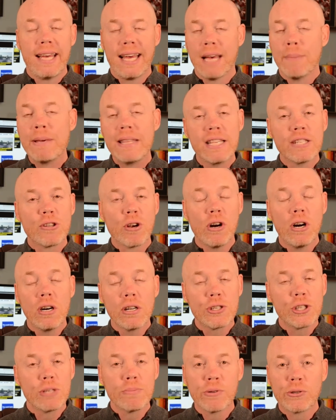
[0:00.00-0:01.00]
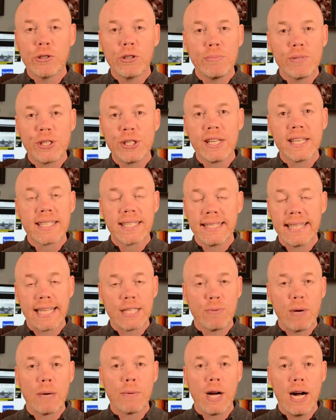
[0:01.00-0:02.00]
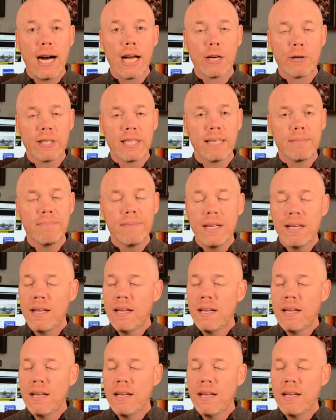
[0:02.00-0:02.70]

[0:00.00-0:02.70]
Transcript: I mean, these are all super cool machines, and that's why we're honoring them.